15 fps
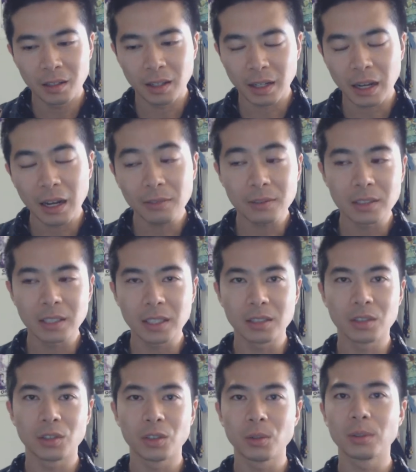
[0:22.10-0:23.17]
like after
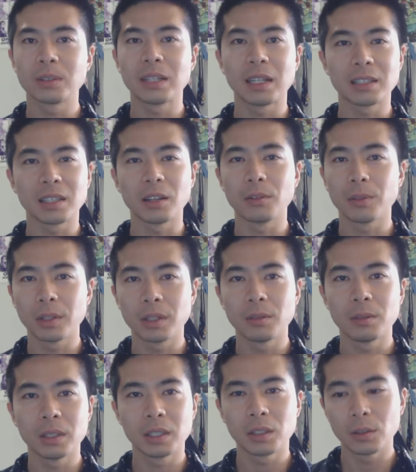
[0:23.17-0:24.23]
season 2 it starts to get
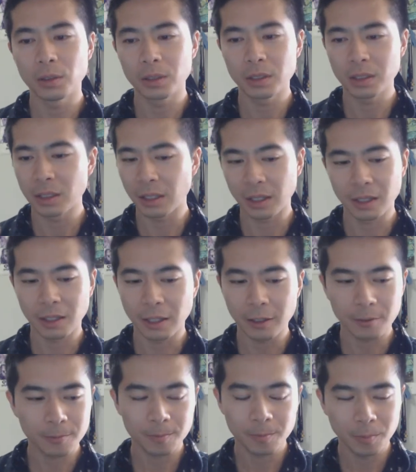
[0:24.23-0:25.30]
really really good, and
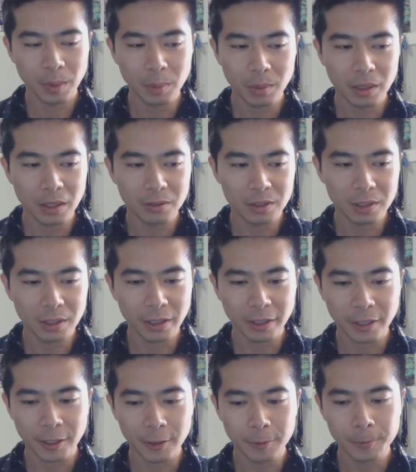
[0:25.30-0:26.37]
like people love it.
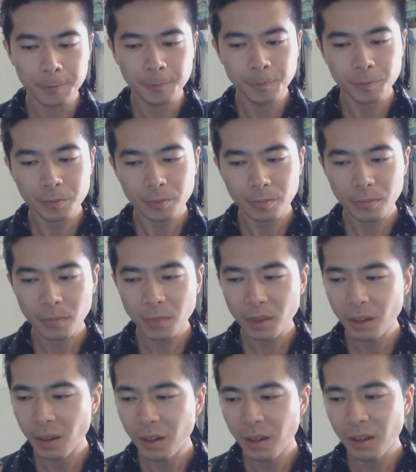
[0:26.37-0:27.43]

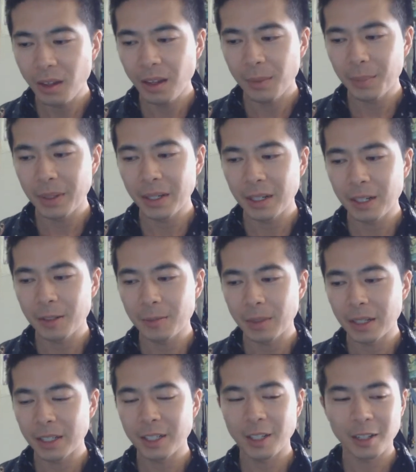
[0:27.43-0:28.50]
But
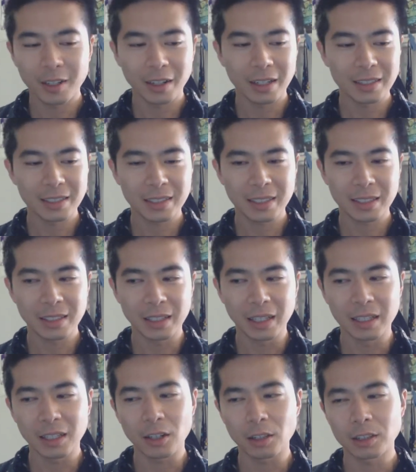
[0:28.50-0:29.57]
I don't know. I just
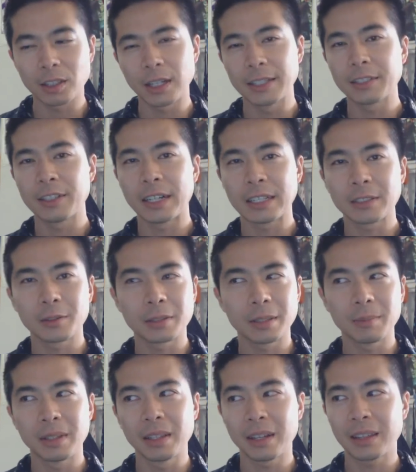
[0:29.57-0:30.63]
either got sidetracked or
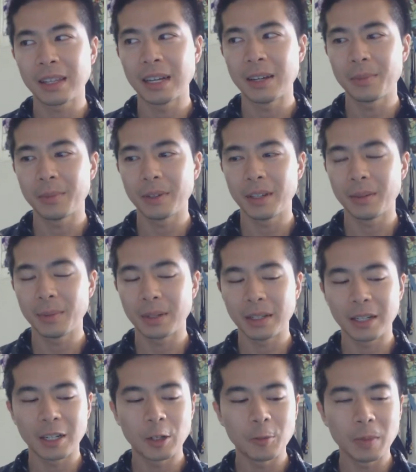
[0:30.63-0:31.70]
something like that.
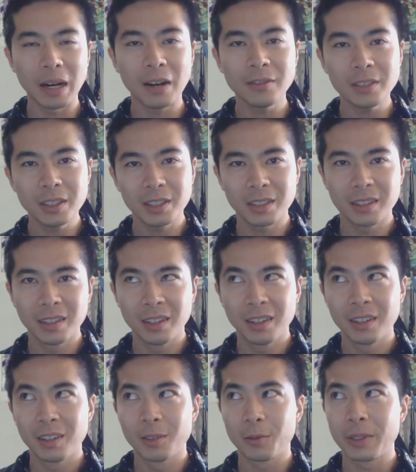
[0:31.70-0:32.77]
But after
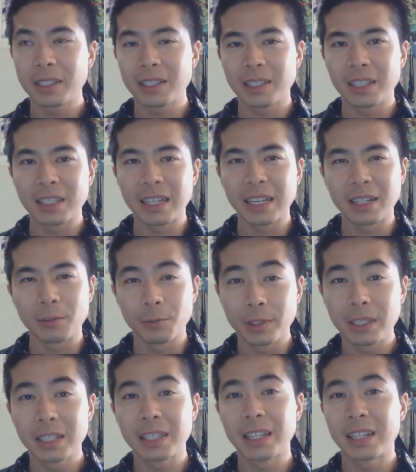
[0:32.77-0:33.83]
recently
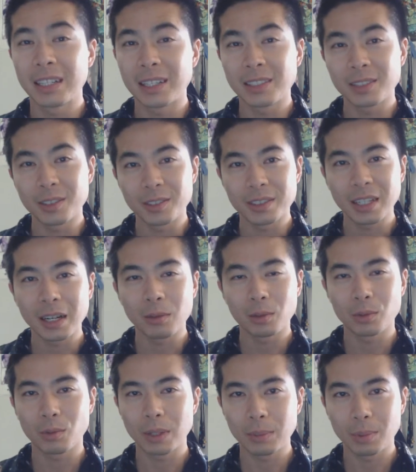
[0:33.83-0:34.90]
really getting into Star
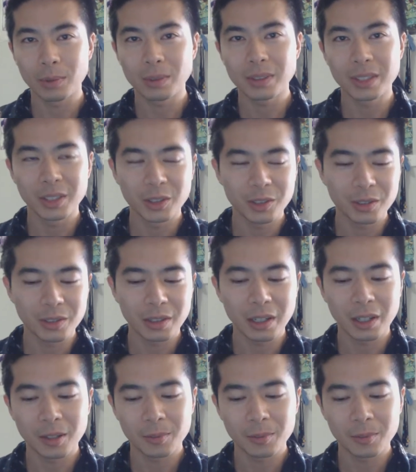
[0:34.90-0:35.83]
Wars Rebels, the new